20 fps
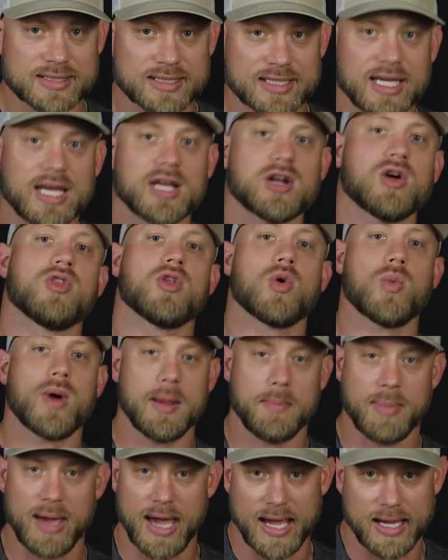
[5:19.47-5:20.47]
again on the way
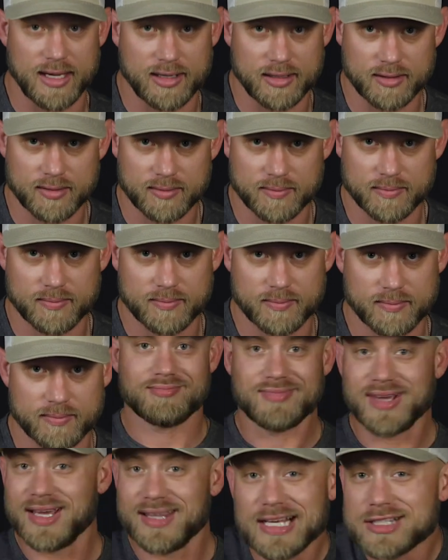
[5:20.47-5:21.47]
back.
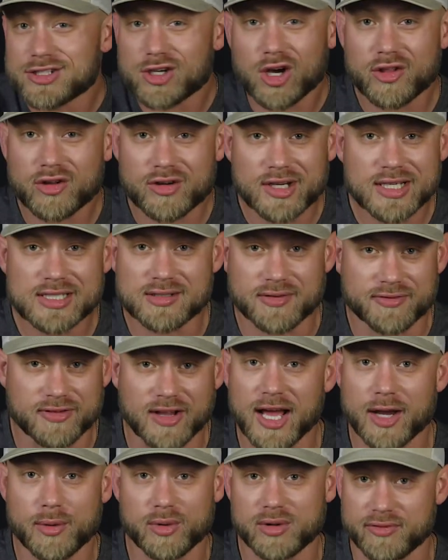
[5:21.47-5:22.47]
And that's all there is to
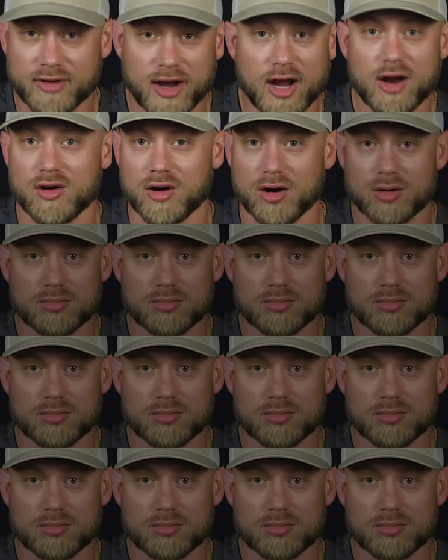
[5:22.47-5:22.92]
flying with a firearm.